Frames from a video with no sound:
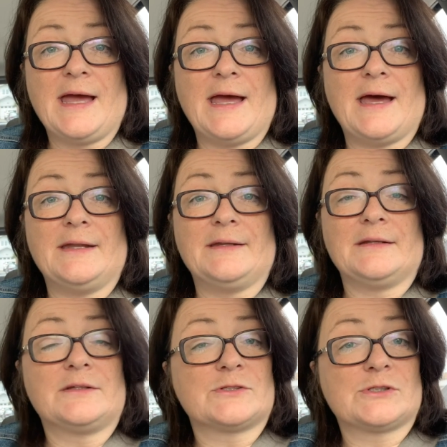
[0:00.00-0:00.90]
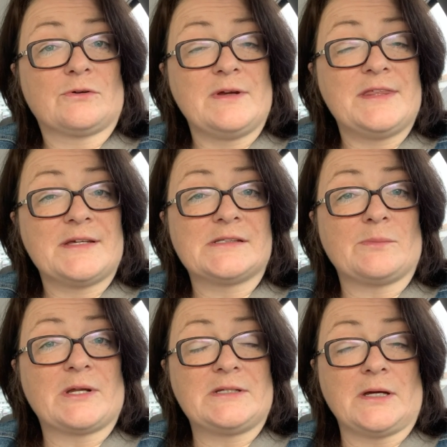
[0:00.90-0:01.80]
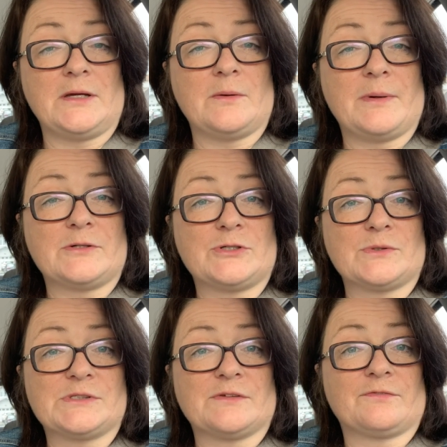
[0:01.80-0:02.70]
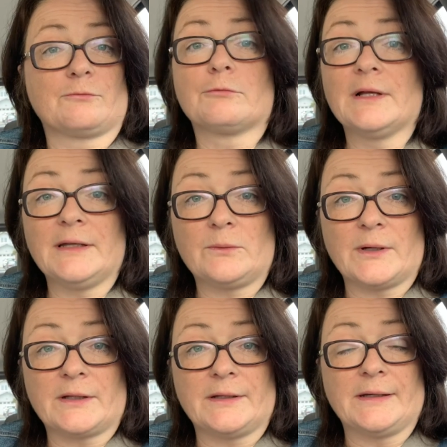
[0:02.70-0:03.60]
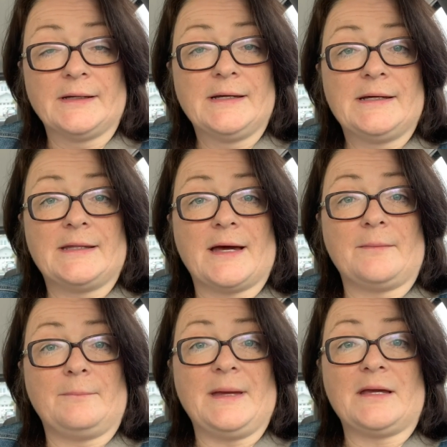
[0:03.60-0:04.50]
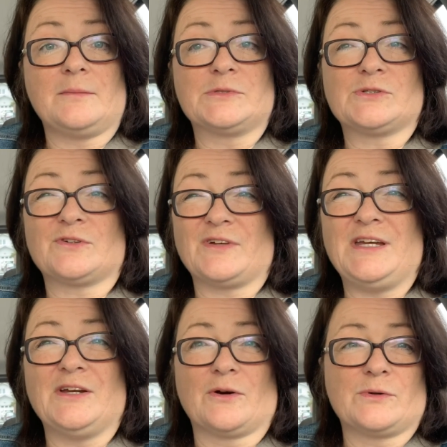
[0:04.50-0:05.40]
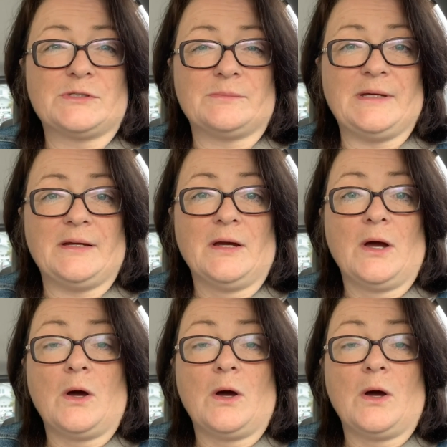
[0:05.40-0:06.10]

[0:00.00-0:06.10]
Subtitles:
And there's 3 things I want to tell you about Joseph really quickly that make him sort of a hero to me.